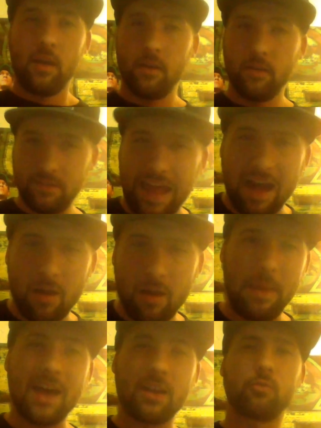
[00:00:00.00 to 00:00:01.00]
Now at
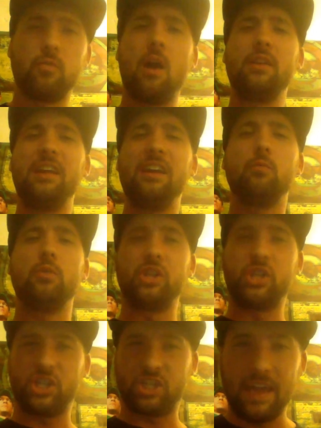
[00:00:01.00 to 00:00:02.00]
Battleground, it was
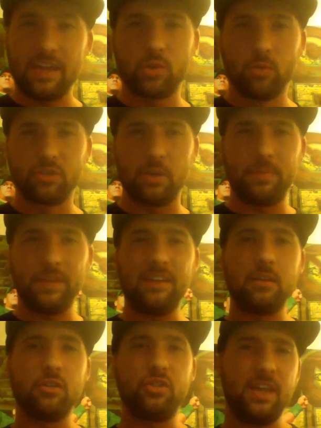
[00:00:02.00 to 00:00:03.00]
scheduled to be
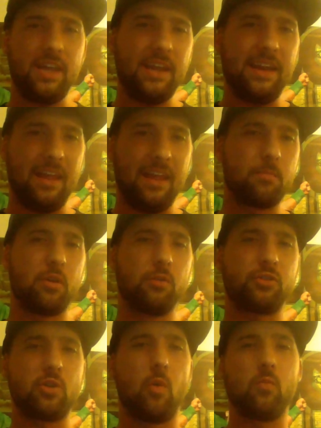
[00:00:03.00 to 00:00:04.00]
Dean Ambrose
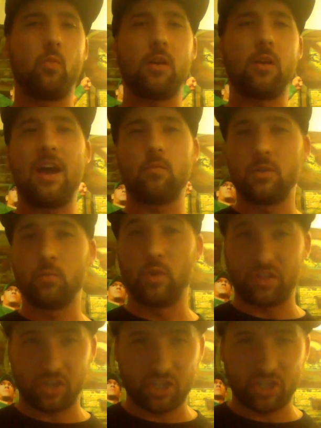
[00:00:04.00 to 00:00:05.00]
going one-on-one
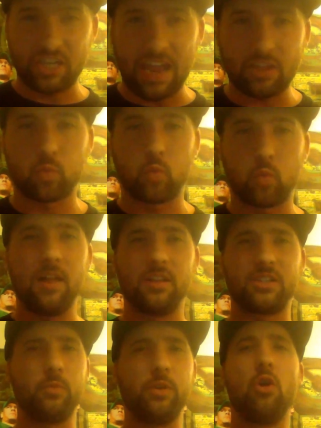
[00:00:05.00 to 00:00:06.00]
with Seth Rollins.
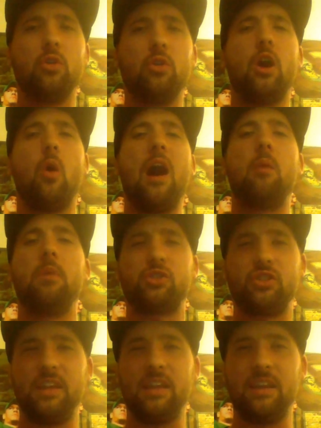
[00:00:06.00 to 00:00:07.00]
We all know how much
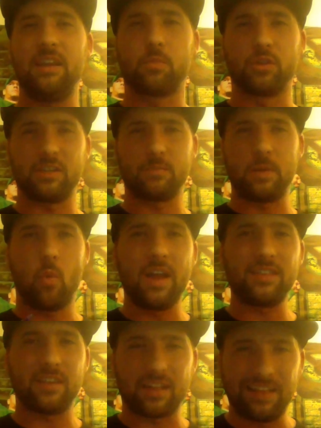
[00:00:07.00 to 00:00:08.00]
Dean Ambrose has been
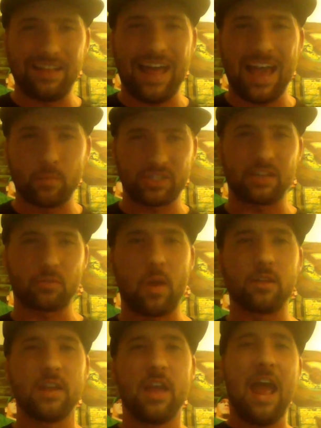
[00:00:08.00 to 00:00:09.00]
wanting to collide with Seth
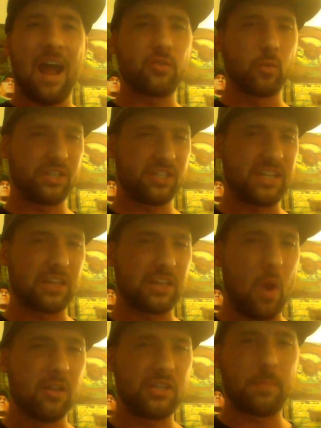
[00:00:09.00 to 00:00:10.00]
Rollins after what Seth
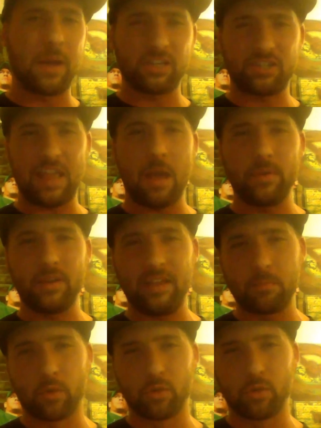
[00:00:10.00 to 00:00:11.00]
Rollins did by stabbing
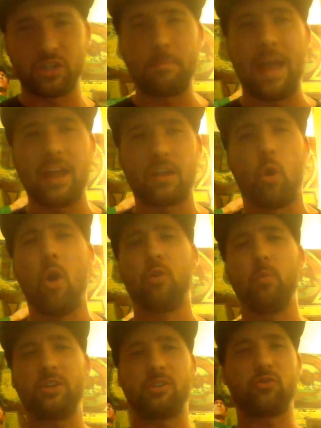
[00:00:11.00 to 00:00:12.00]
Ambrose in the back, all the
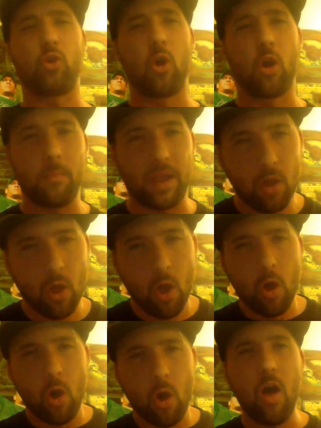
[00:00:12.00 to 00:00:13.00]
weeks of torment,
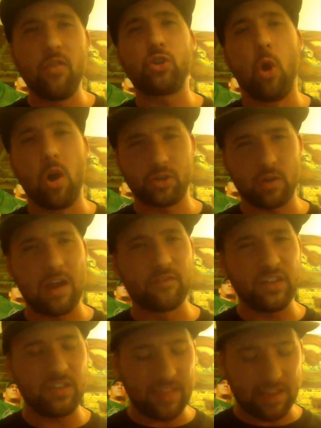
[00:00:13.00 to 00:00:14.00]
all the torture,
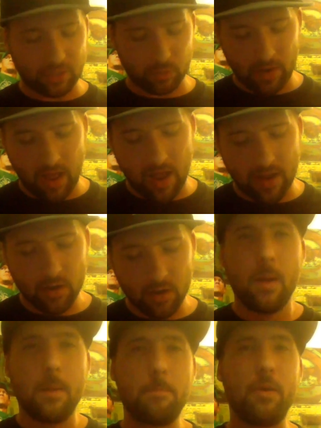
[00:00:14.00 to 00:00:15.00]
everything that's went on.
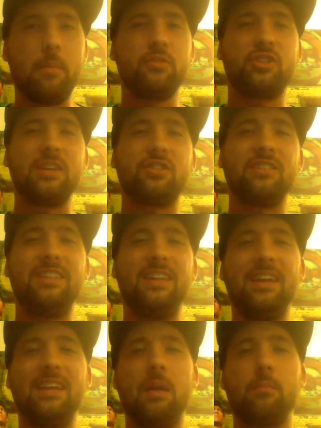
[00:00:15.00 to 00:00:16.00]
But since Dean
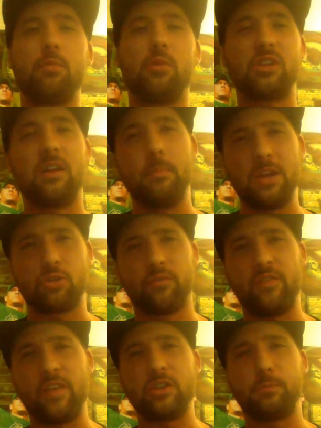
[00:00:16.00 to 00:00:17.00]
Ambrose got a measure of
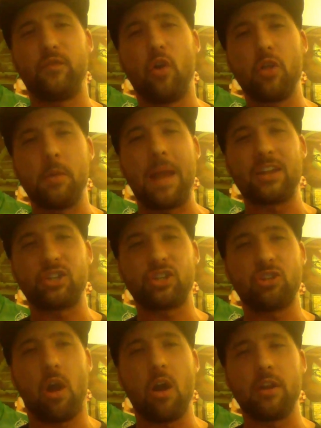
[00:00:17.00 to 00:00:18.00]
revenge before the match
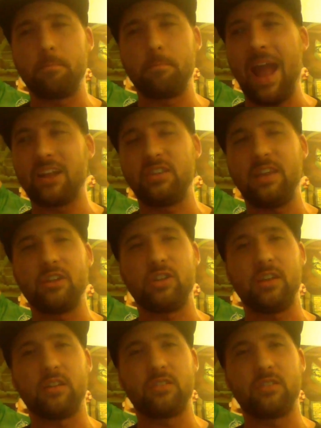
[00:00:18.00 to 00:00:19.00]
started, backstage he
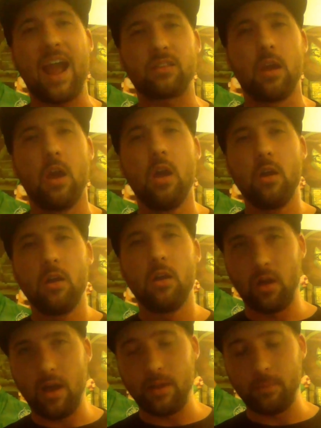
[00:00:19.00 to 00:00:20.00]
attacked,
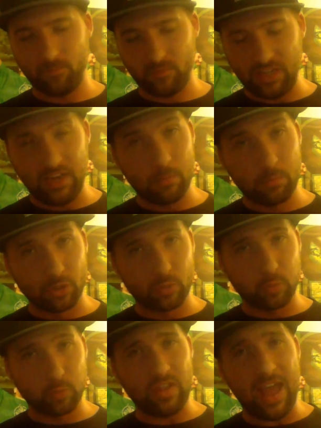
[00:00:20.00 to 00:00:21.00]
uh, Dean Ambrose would
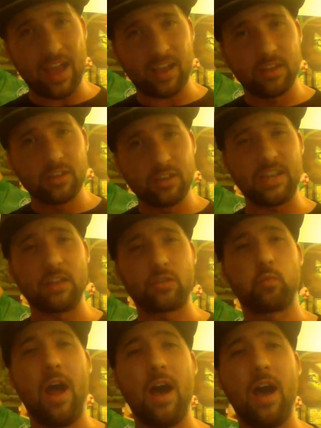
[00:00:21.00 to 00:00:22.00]
attack Seth
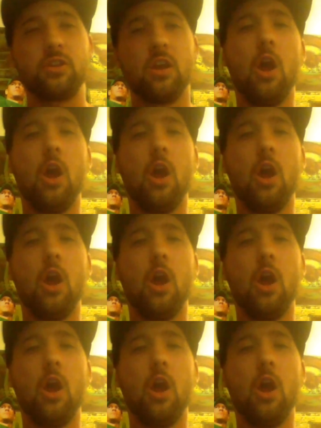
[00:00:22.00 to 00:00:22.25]
Rollins.